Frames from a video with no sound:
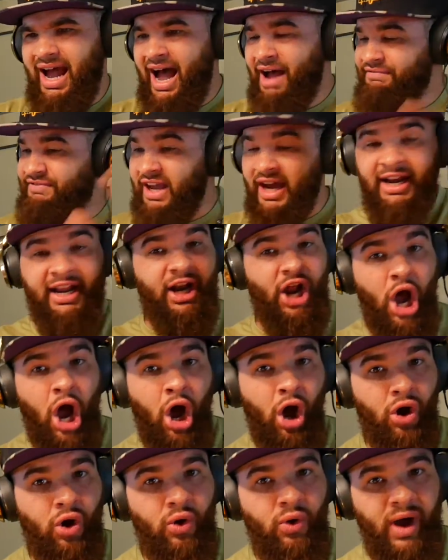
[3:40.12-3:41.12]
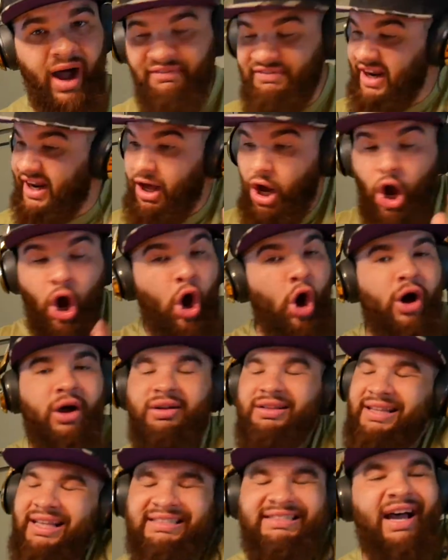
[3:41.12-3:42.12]
I've done it all. I've done a whole
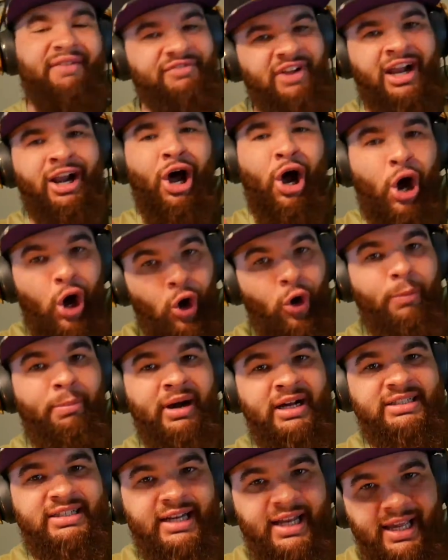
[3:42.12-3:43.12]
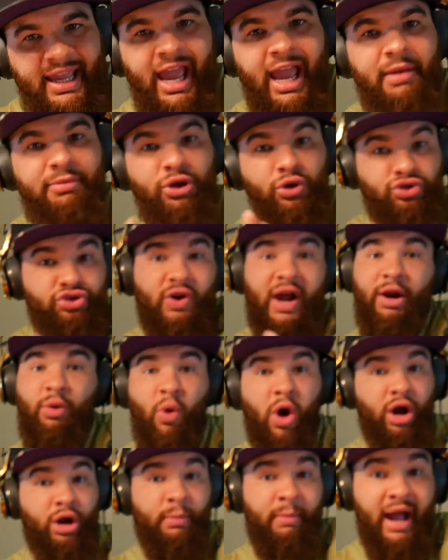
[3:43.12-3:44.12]
bunch in the game. You try to
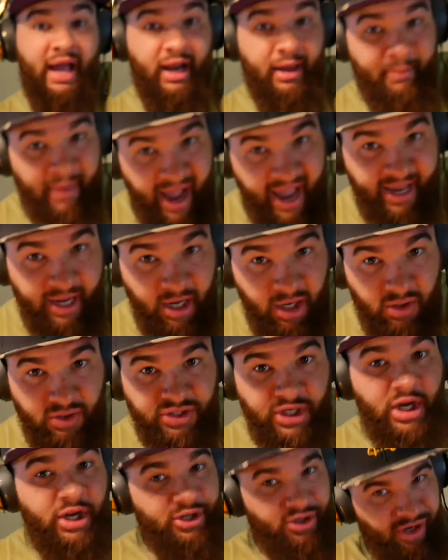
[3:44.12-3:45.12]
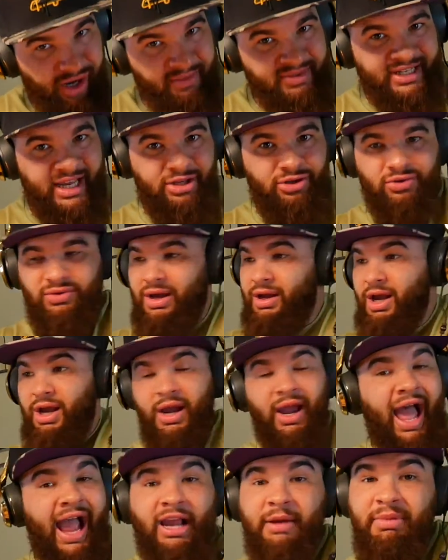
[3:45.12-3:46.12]
walk a mile in my heels, you know what I'm saying?
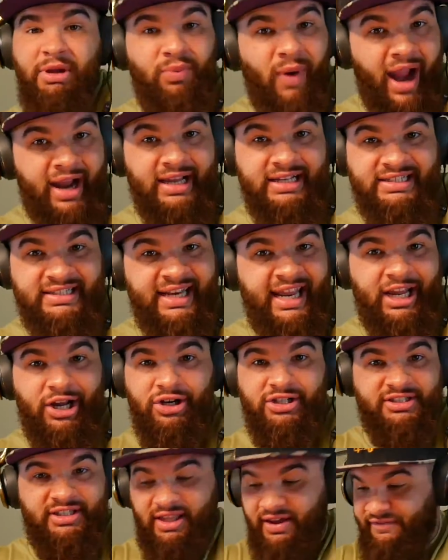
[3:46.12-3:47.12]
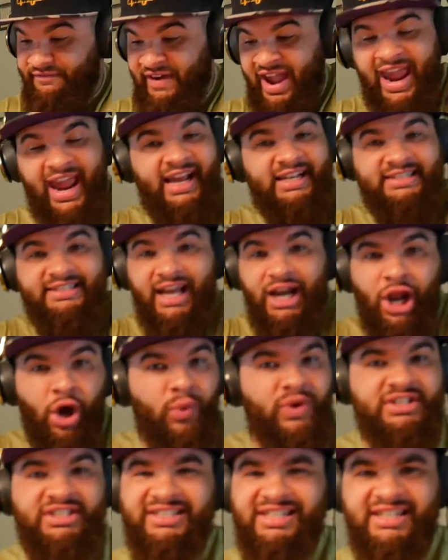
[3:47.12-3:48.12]
I could be rocking sneakers, the Vans, the
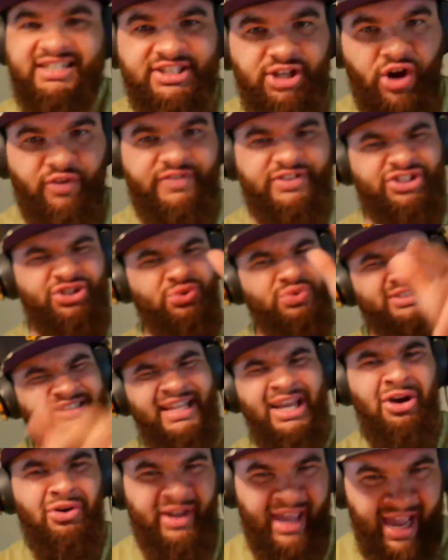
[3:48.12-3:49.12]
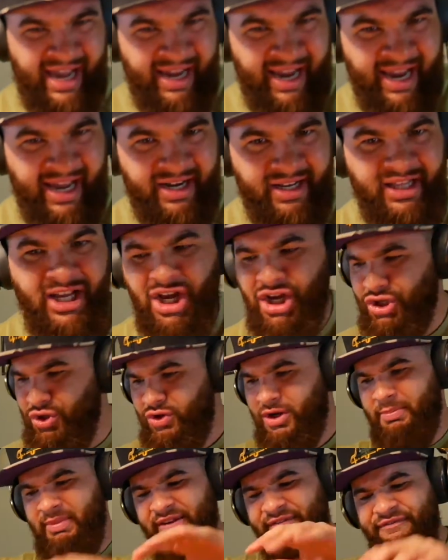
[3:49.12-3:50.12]
lowest to the surface. You still can't handle.
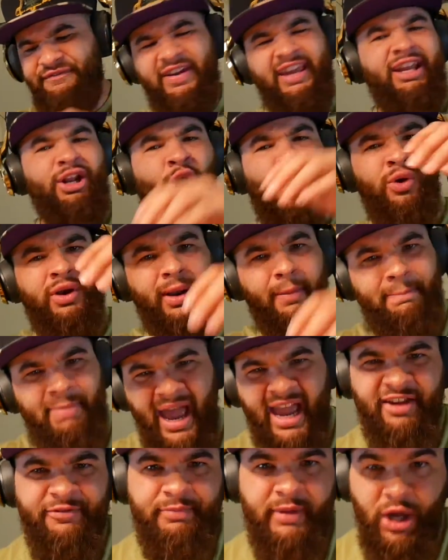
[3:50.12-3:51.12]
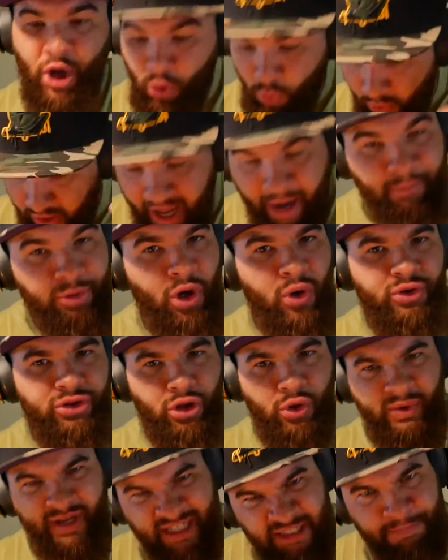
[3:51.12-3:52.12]
You could be feet on the pavement. What I'm going
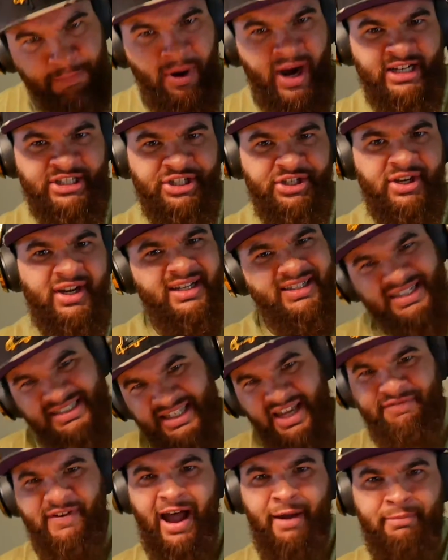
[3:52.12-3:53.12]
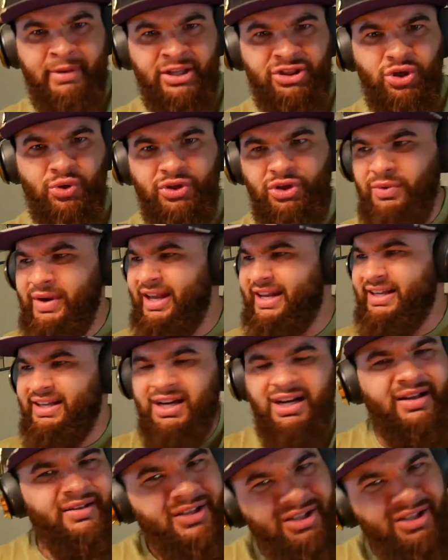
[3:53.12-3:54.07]
through, this pressure, the stuff I've been through, you get a